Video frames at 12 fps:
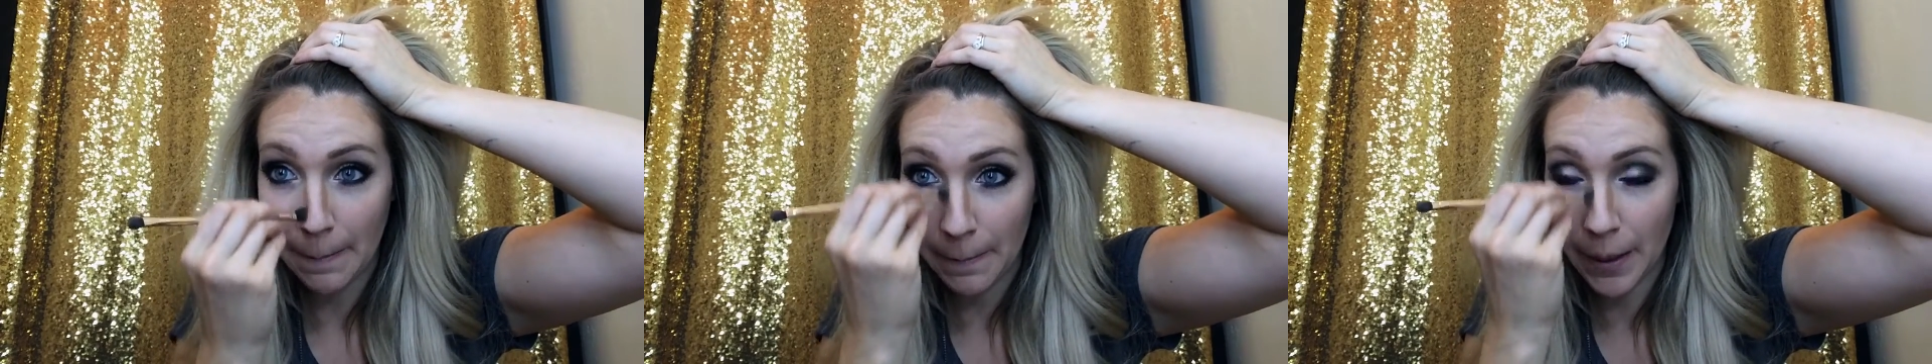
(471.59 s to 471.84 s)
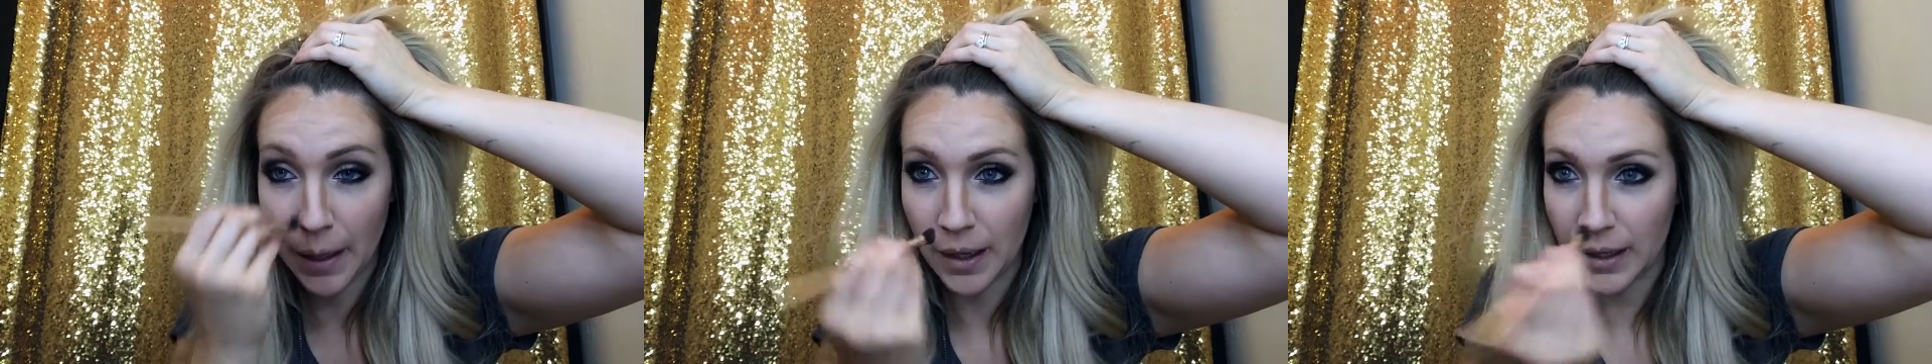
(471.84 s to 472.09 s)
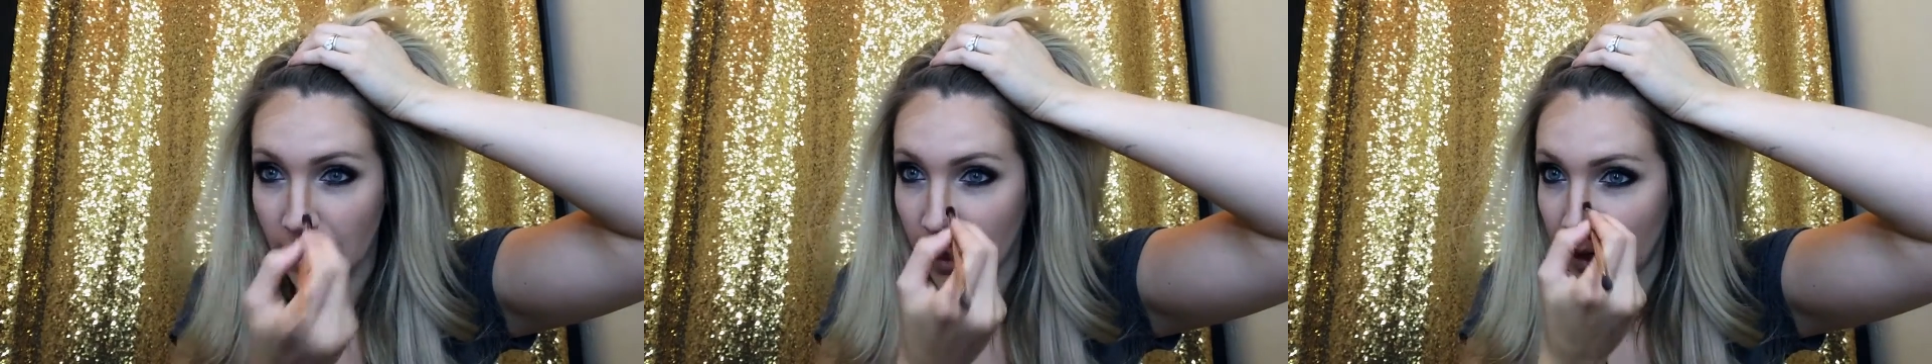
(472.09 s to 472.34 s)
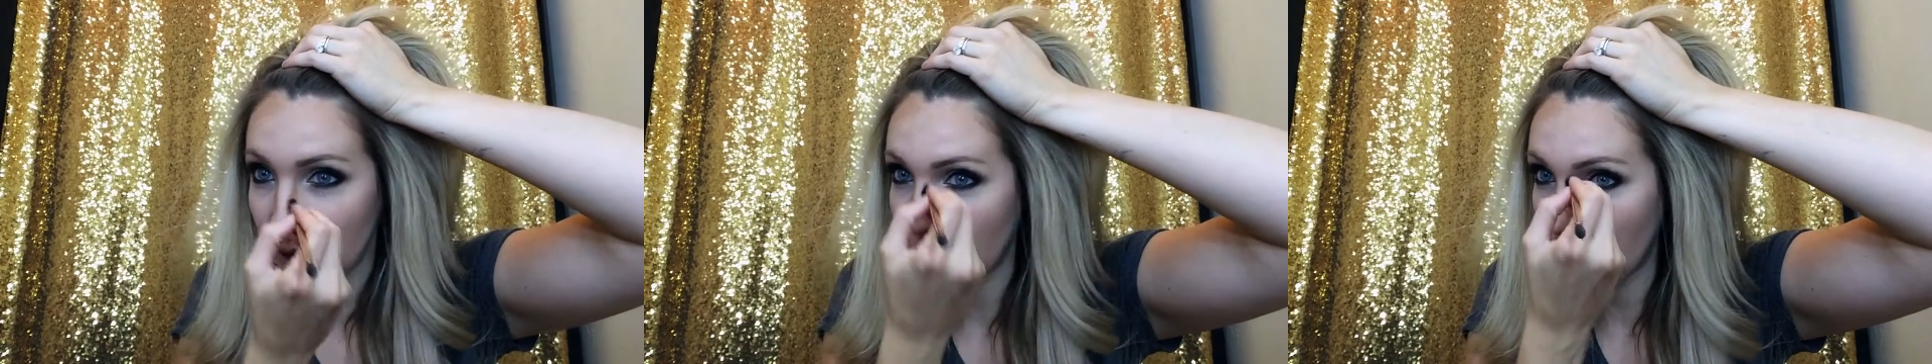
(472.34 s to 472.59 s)
But
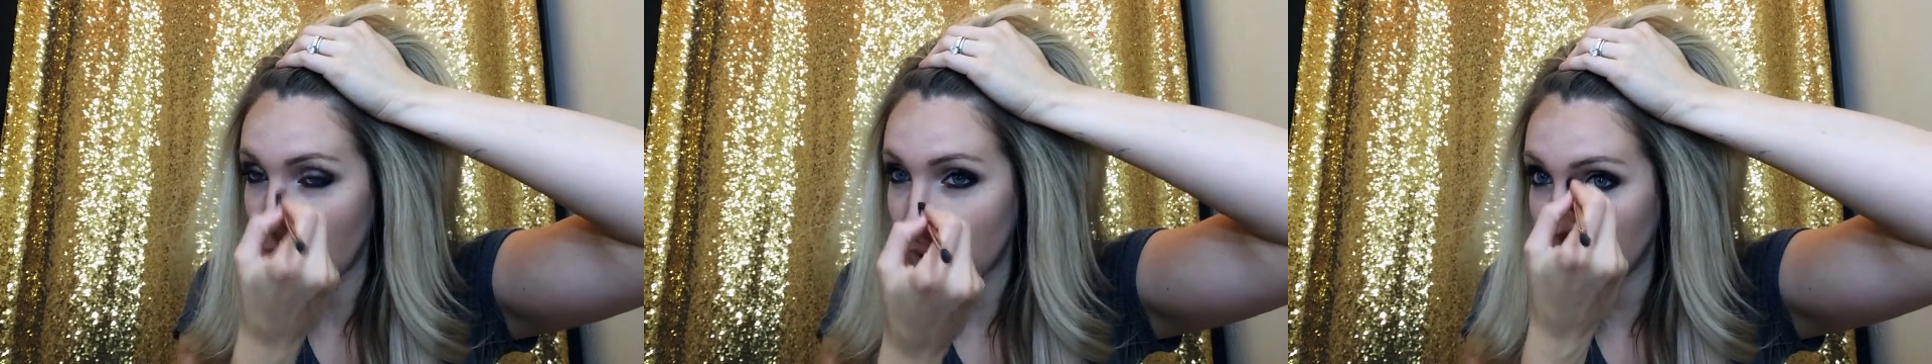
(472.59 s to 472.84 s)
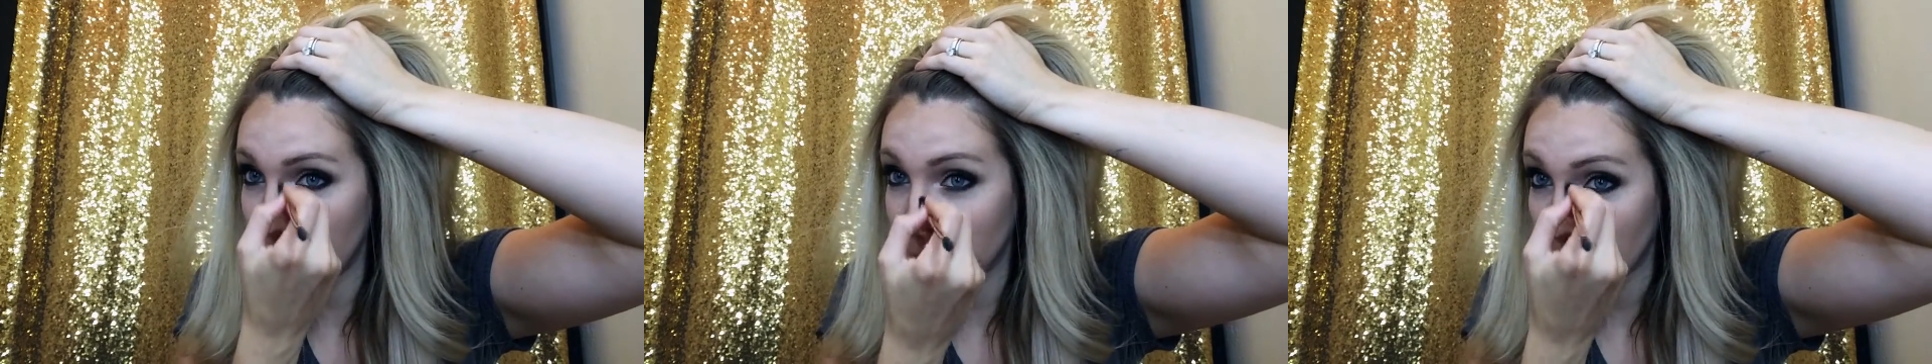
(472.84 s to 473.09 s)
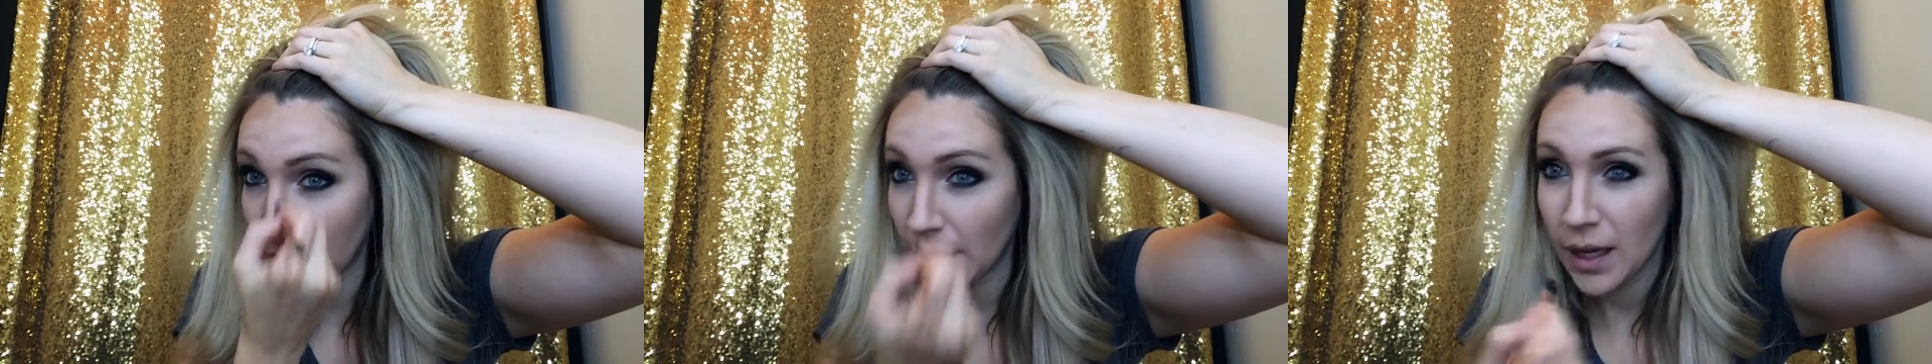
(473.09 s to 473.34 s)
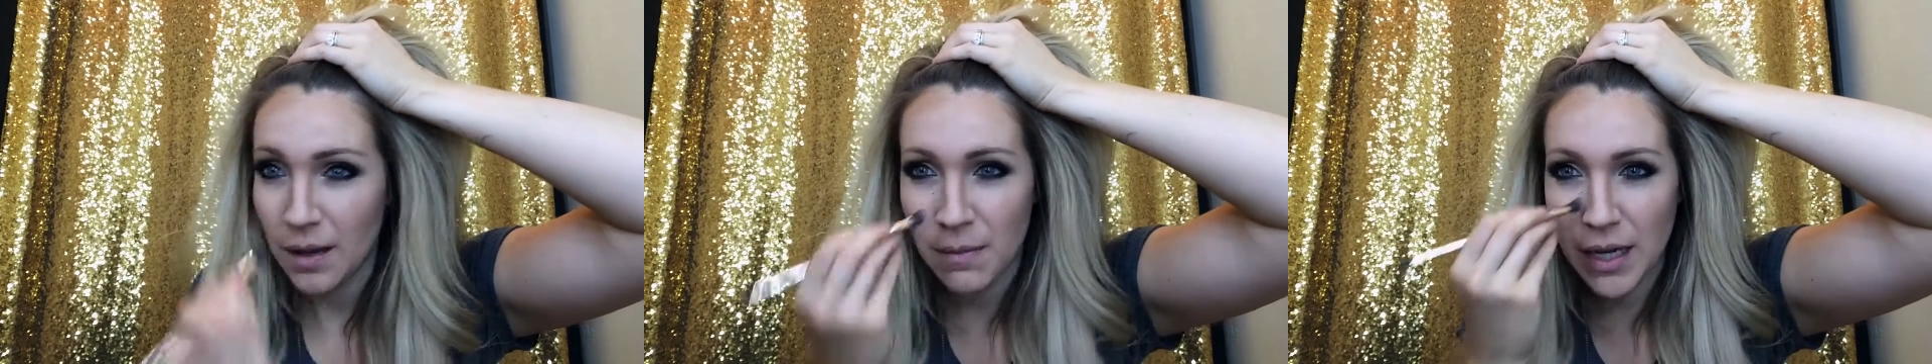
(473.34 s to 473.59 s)
again,
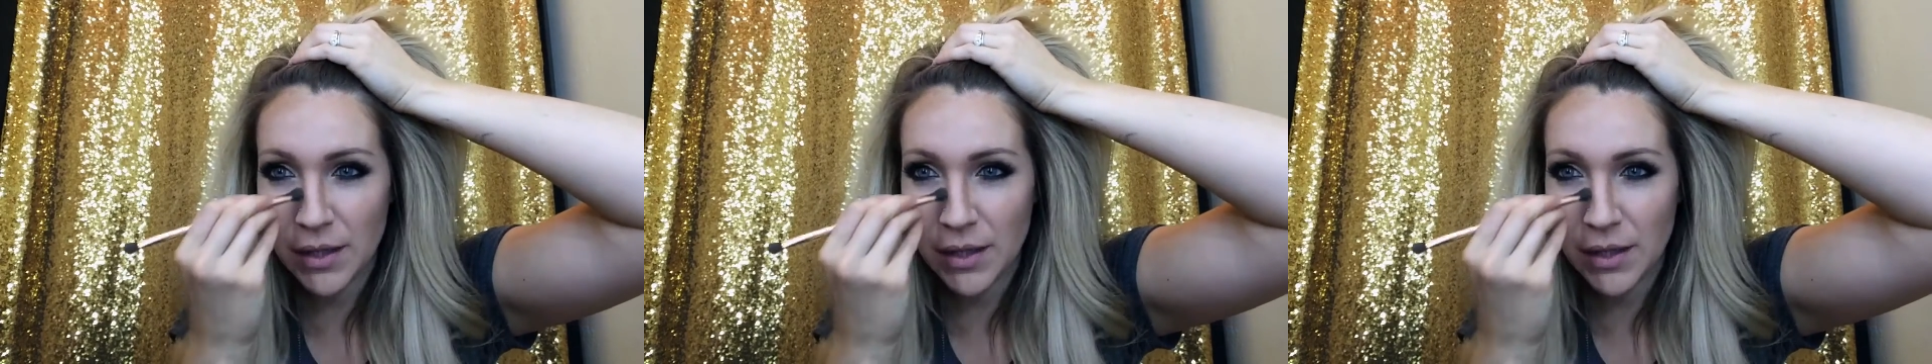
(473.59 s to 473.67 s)
my